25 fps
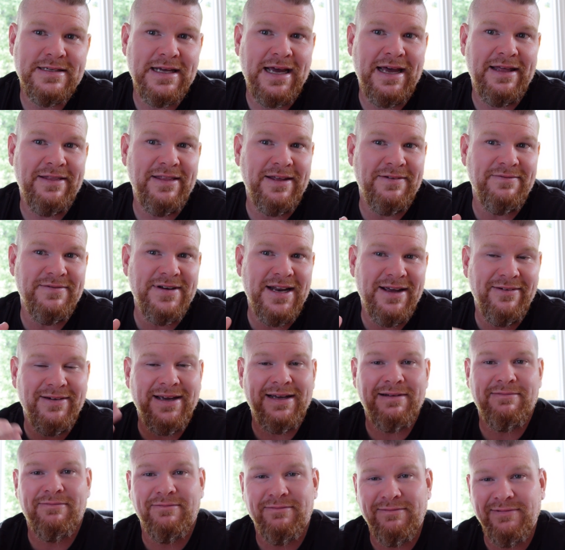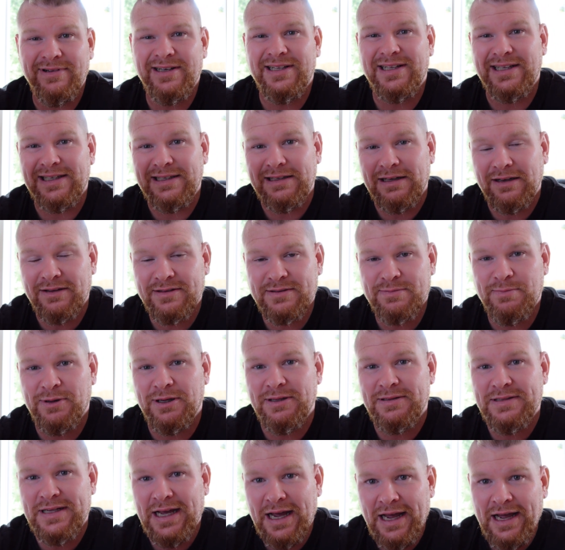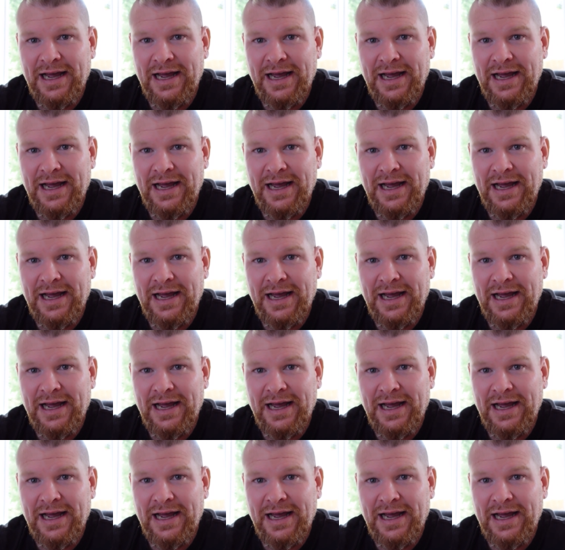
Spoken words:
and they've never really, I suppose,